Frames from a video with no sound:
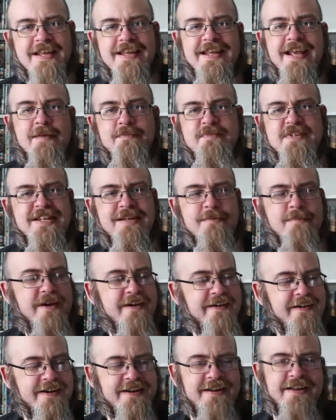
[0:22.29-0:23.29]
Captain
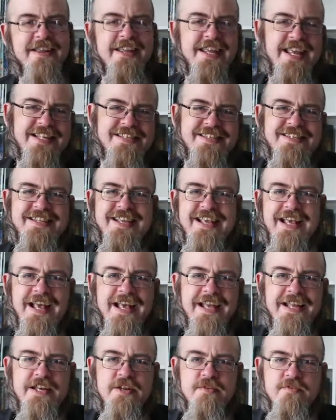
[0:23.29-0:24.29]
America gets
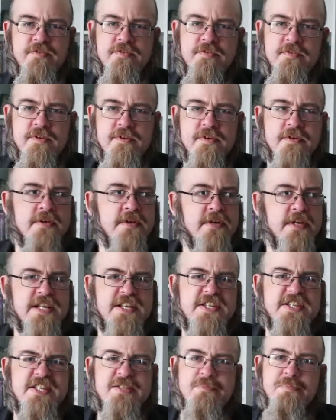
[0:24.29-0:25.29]
kind of
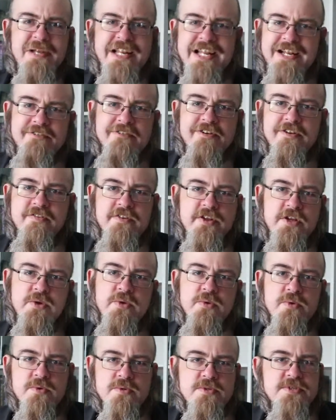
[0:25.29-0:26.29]
split
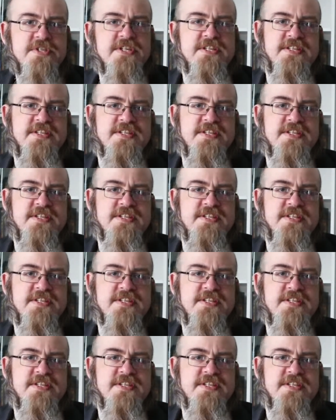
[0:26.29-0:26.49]
reviews.